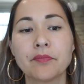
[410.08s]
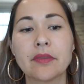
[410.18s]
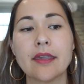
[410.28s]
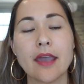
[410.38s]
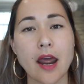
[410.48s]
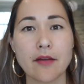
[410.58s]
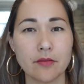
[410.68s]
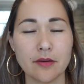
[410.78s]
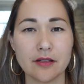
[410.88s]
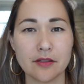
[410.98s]
get
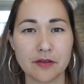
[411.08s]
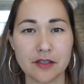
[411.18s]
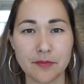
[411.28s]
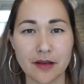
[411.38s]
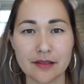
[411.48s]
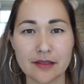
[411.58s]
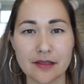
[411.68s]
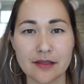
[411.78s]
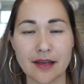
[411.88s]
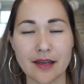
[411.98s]
everybody's
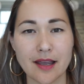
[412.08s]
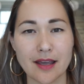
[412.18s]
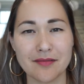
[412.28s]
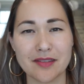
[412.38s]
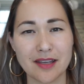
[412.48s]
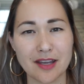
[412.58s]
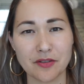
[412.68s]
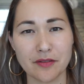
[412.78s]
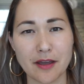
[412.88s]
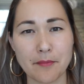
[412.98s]
responses, I can kind of
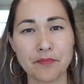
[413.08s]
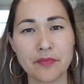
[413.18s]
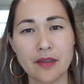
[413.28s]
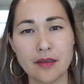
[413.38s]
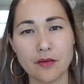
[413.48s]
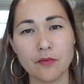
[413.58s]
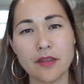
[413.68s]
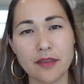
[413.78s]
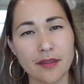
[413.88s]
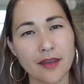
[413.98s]
schedule them
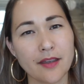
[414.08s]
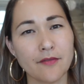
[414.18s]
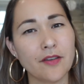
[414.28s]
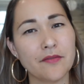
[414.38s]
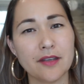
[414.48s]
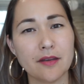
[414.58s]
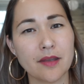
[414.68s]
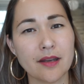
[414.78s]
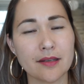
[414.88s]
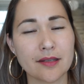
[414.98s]
within like a
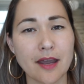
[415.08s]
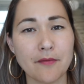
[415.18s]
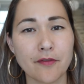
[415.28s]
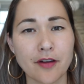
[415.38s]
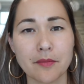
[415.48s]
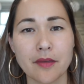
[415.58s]
15-minute time frame.